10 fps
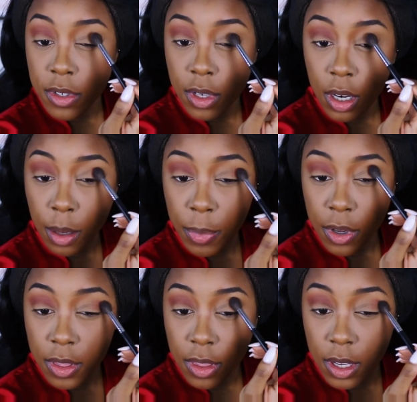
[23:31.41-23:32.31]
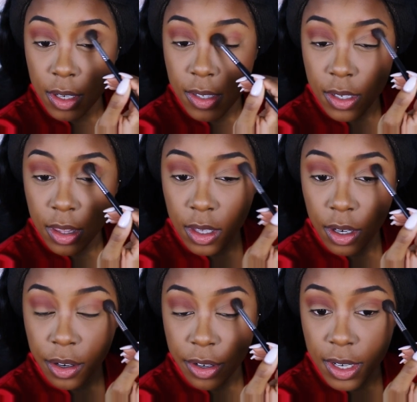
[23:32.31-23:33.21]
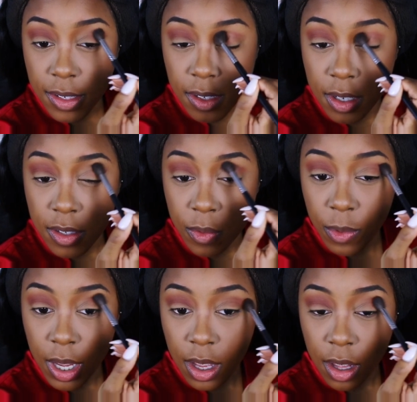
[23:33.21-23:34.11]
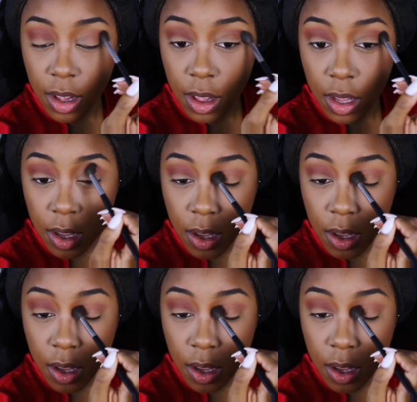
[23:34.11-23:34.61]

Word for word: Just gonna put this in the crease as well.